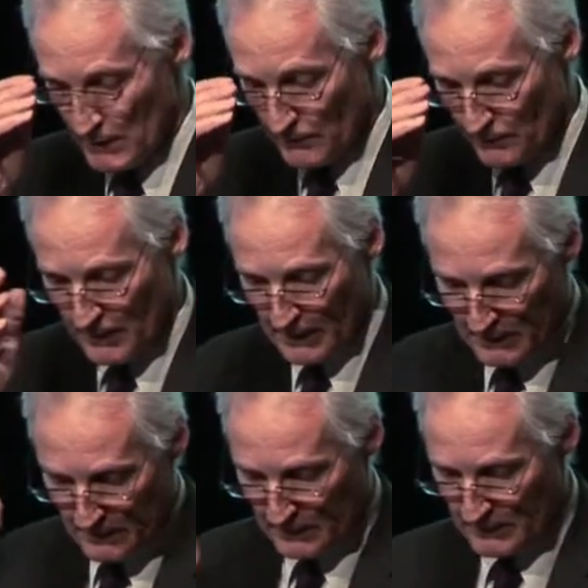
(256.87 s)

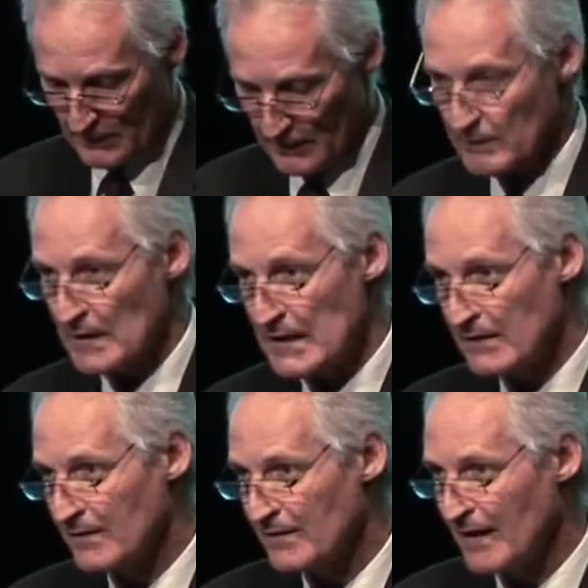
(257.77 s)
you've
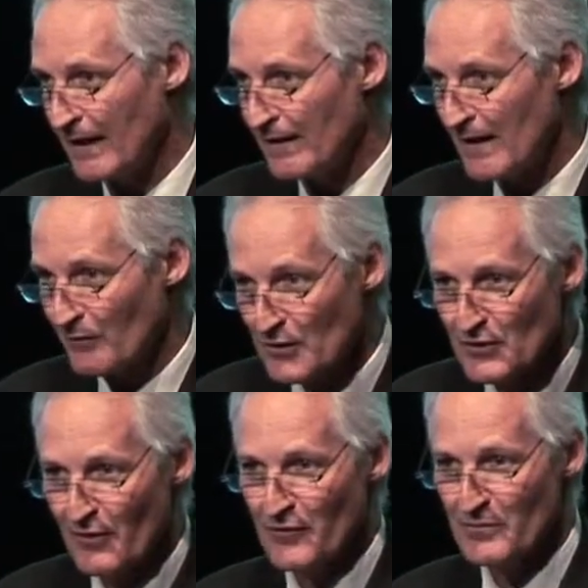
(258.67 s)
seen
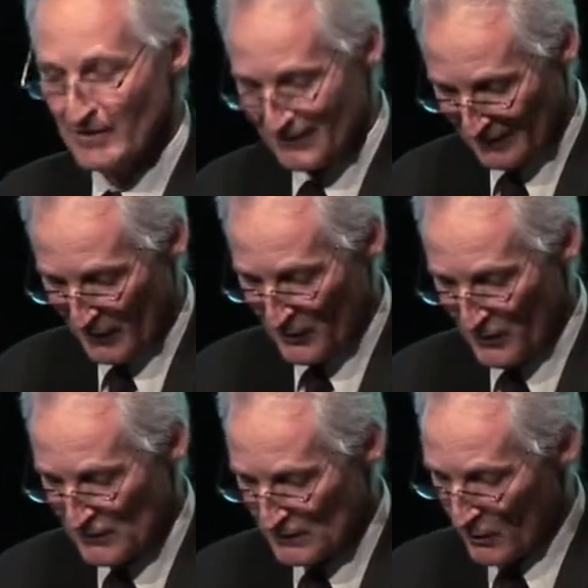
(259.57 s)
evidence of them and
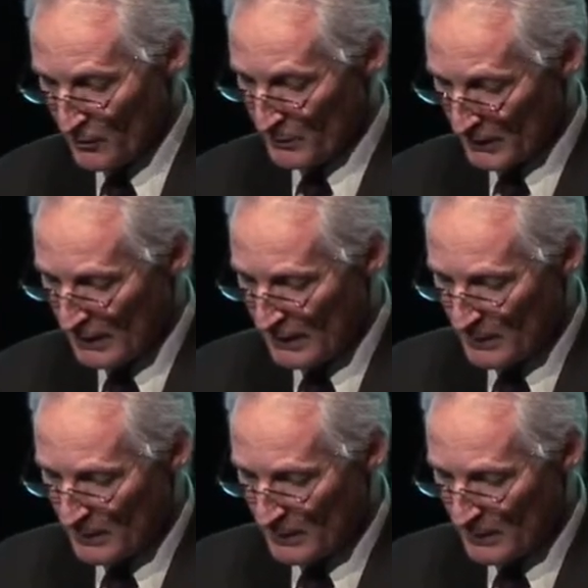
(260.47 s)
logos and so on, but